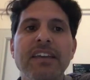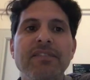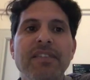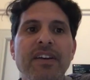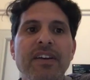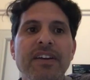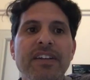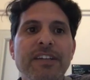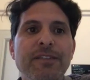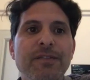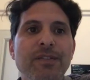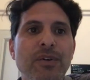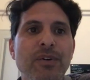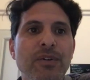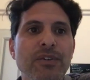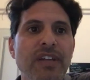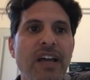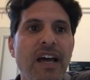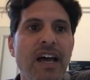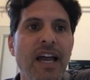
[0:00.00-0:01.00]
a very
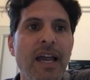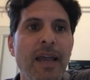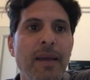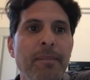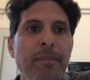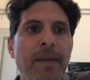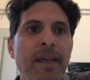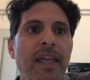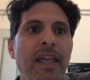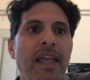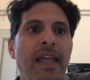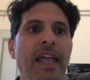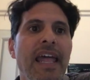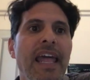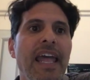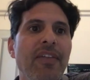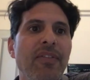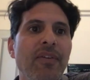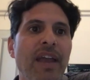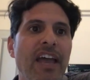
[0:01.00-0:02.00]
difficult time,
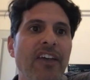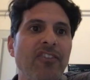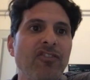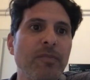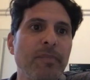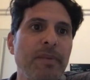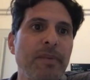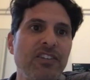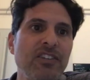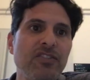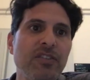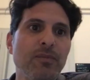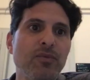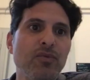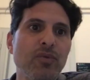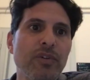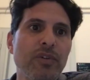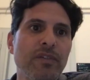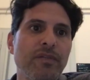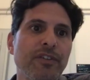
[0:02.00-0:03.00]
and there has to be some
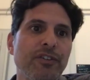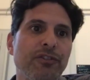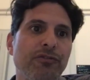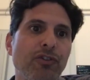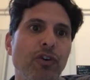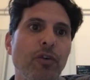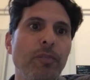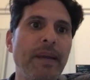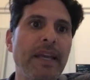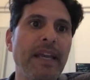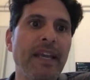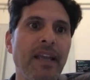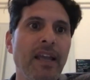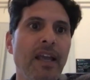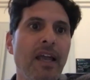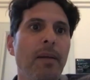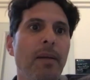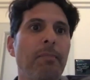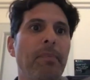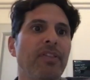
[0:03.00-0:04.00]
sort of regrouping.
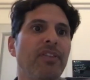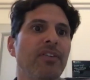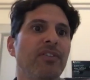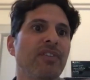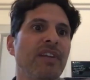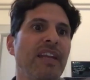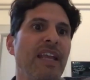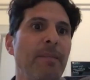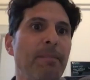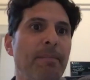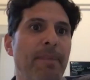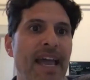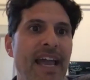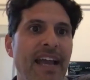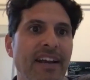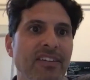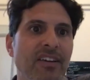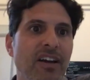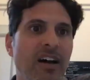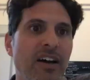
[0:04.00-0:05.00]
But there's an
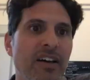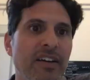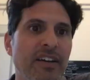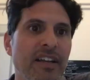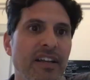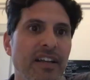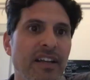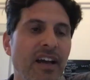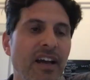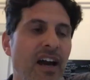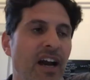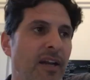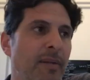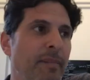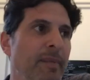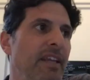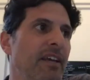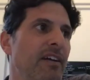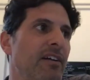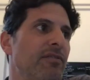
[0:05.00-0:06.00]
impact on
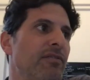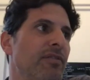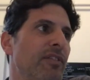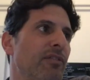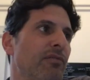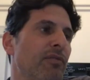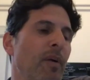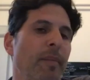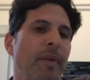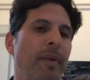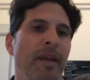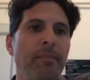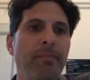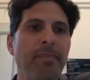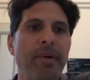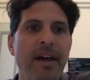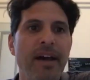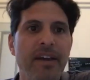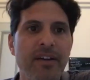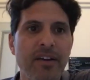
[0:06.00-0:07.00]
economy of the Roman
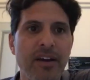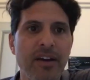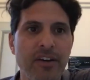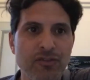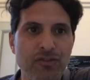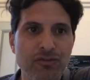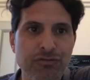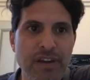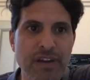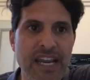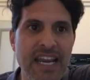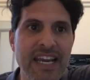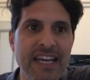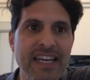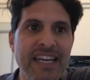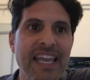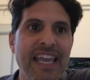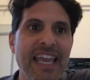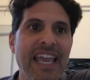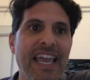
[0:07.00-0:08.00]
Empire, on
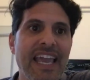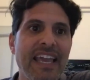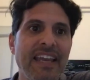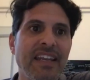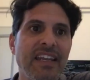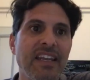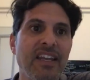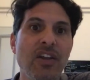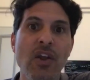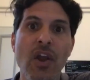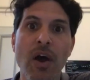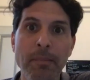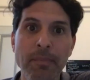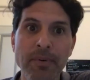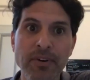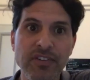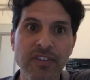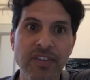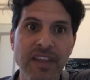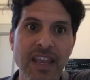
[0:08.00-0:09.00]
trade and
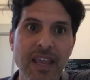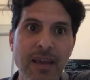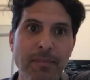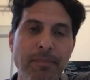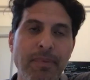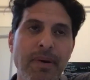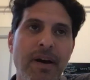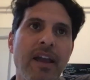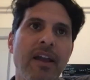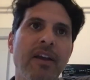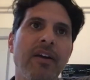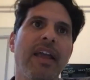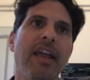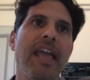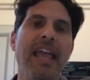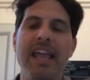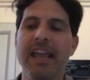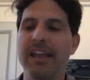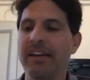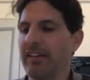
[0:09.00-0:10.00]
numbers in the empire,
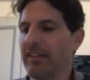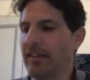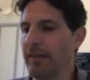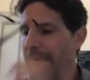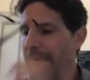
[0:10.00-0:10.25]
and the